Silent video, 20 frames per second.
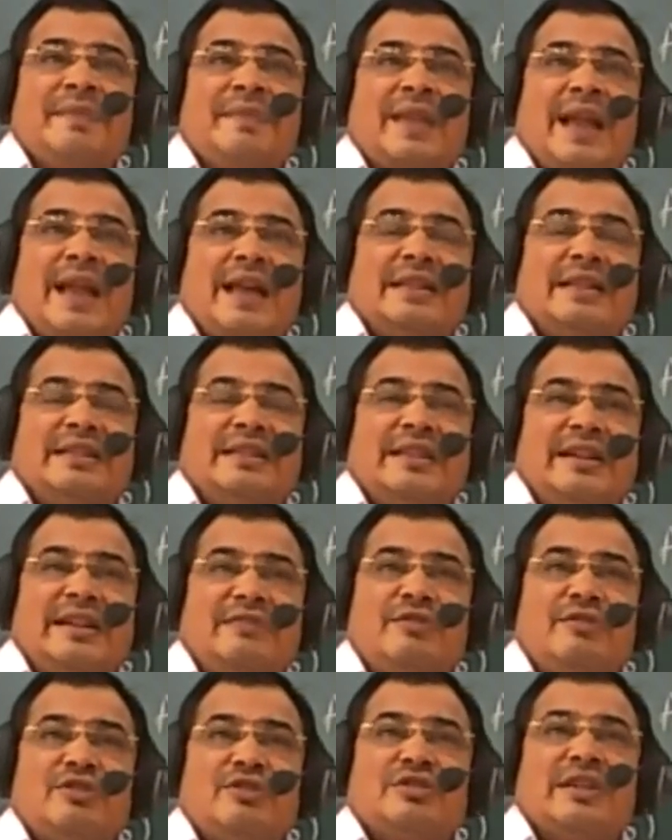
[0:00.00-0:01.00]
and there
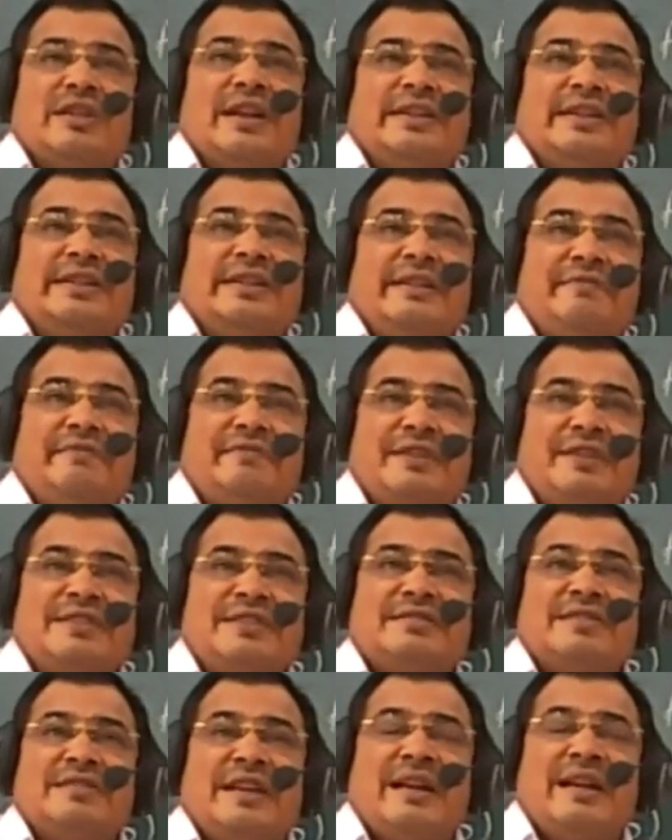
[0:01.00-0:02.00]
was a
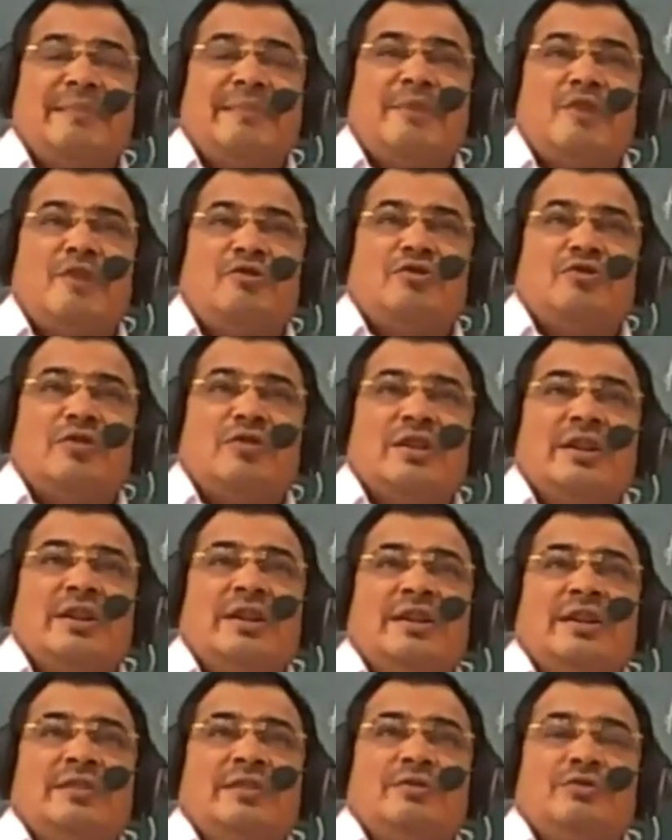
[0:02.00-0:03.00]
difference among
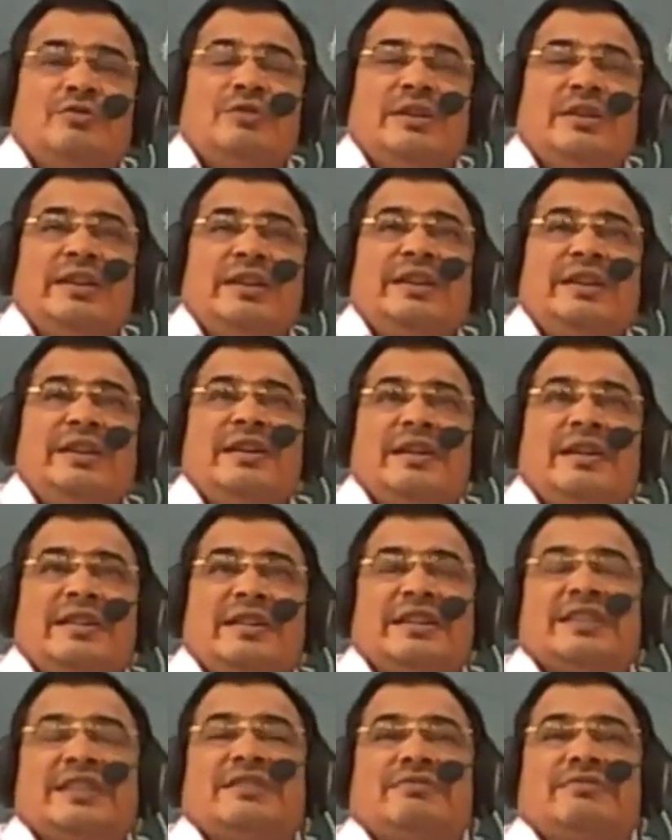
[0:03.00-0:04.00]
the
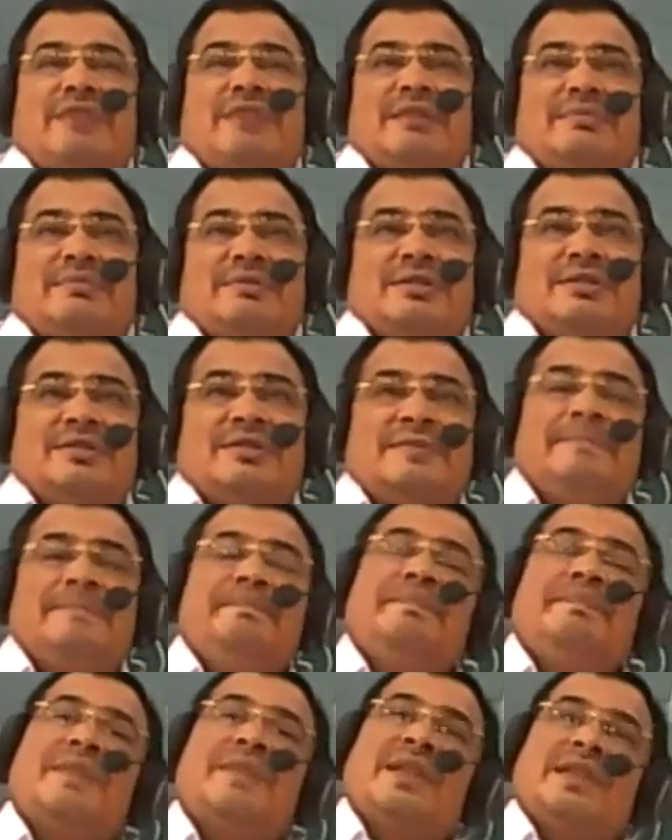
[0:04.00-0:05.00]
rich farmers.
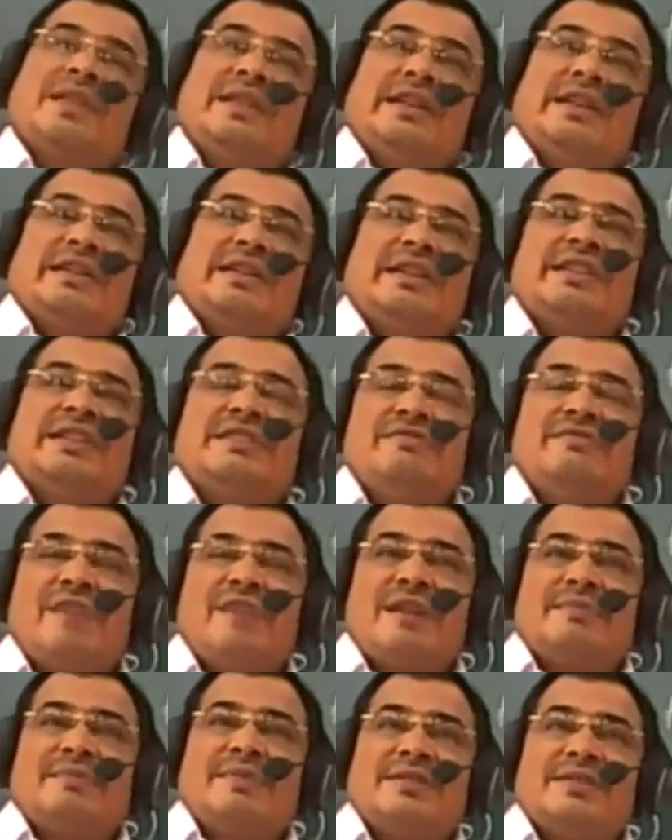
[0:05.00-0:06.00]
The rich
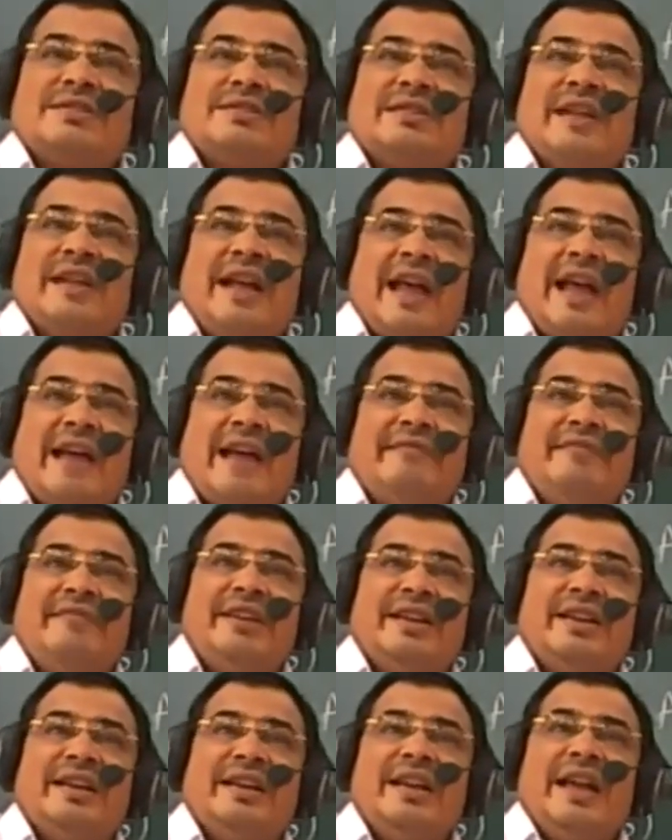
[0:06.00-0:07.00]
farmers
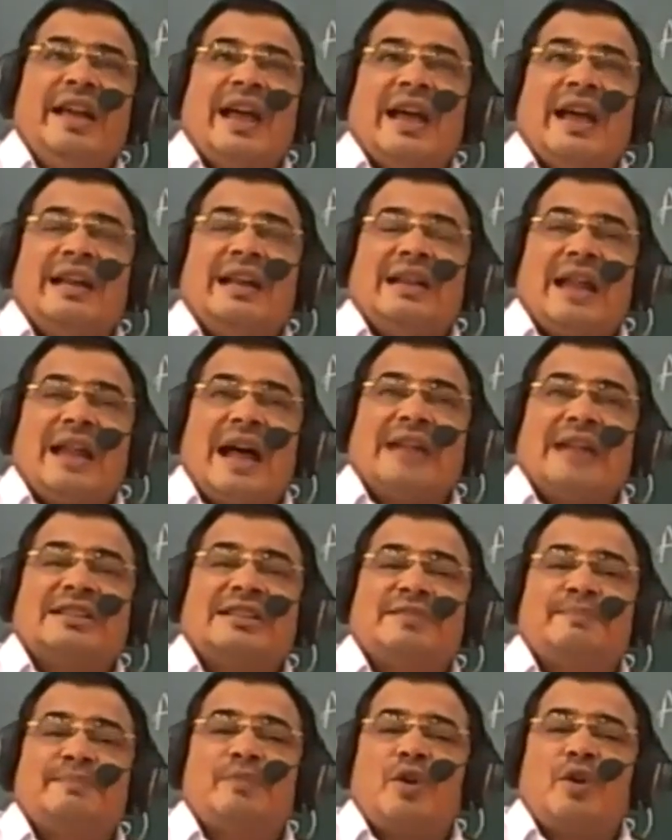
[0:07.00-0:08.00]
having a large
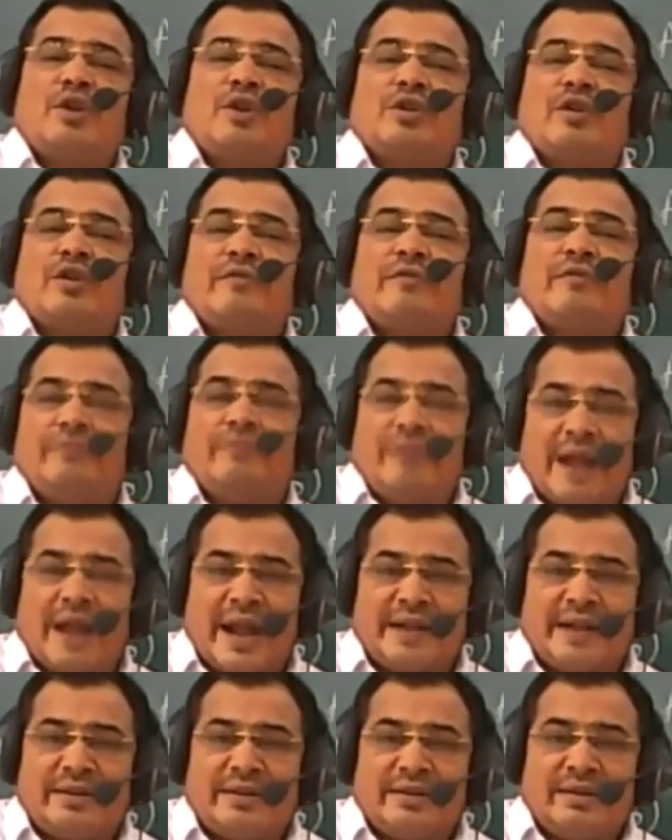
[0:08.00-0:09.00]
plot of
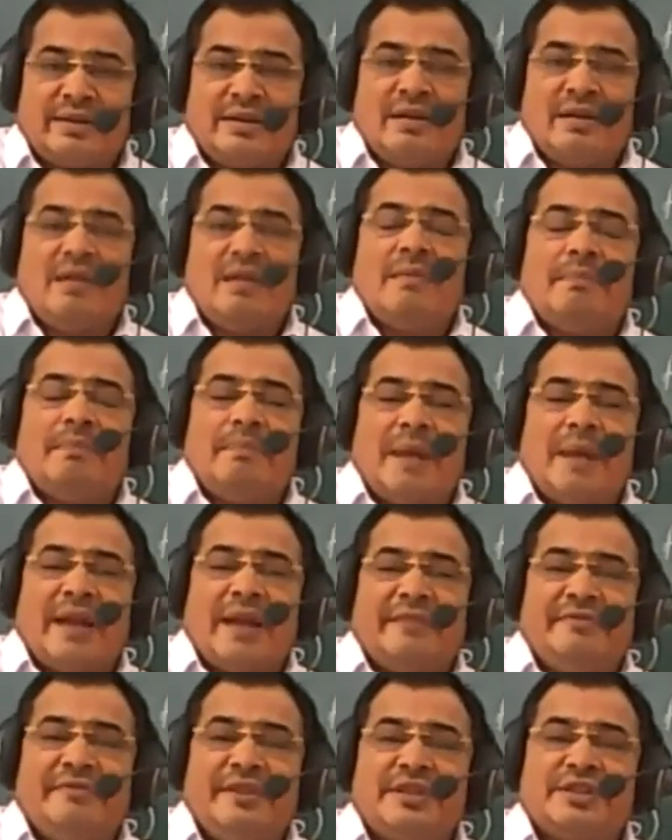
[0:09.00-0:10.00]
land
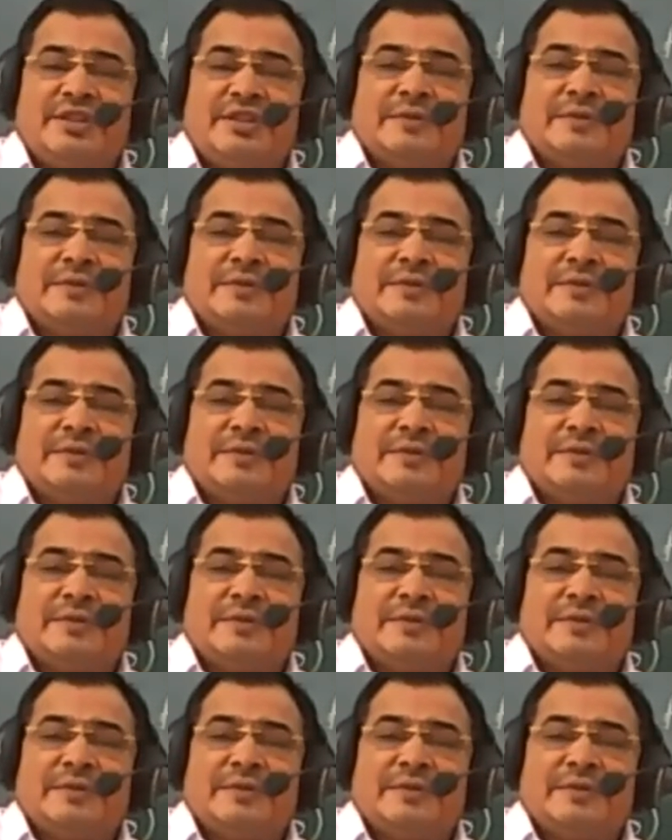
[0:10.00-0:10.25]
by which